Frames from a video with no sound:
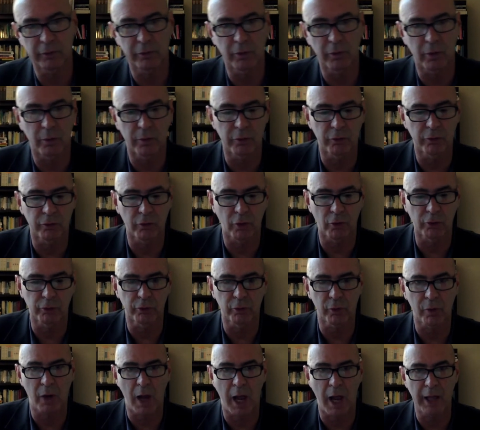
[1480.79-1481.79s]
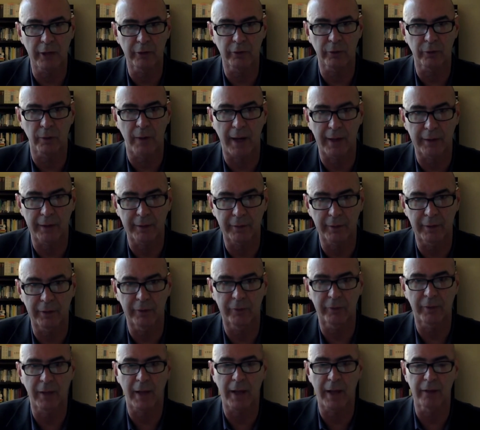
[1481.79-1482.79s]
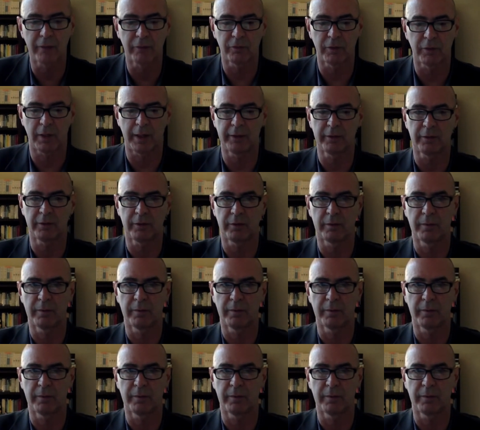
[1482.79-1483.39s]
So the social contract is kind of like